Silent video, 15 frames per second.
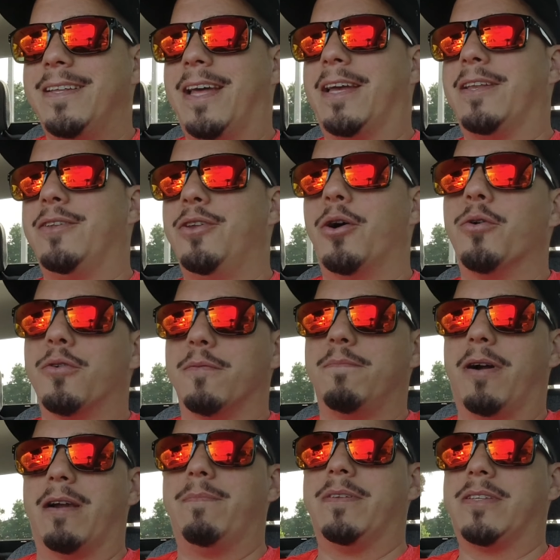like no
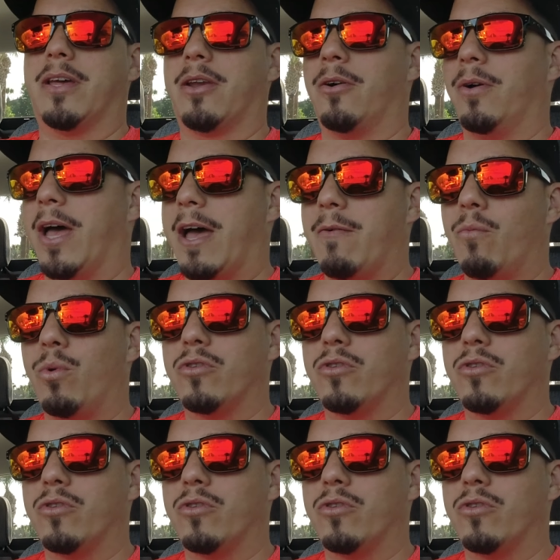compartments at all I have